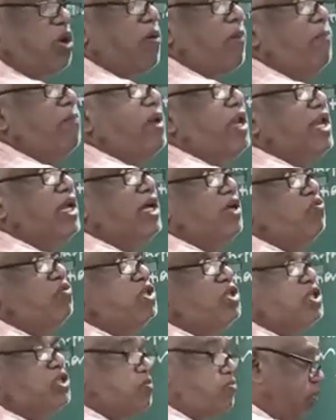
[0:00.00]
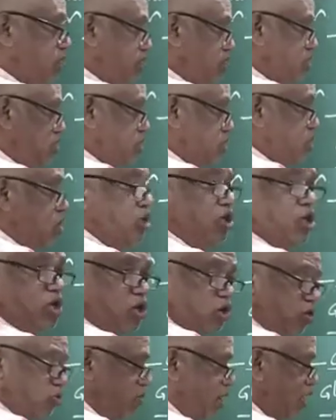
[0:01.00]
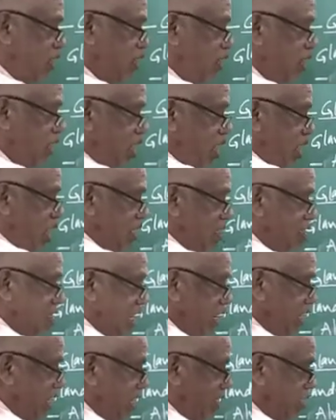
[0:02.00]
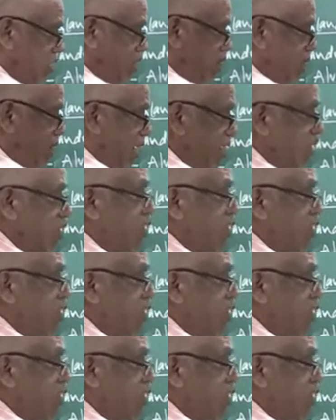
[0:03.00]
milk which is present in lumen is collected by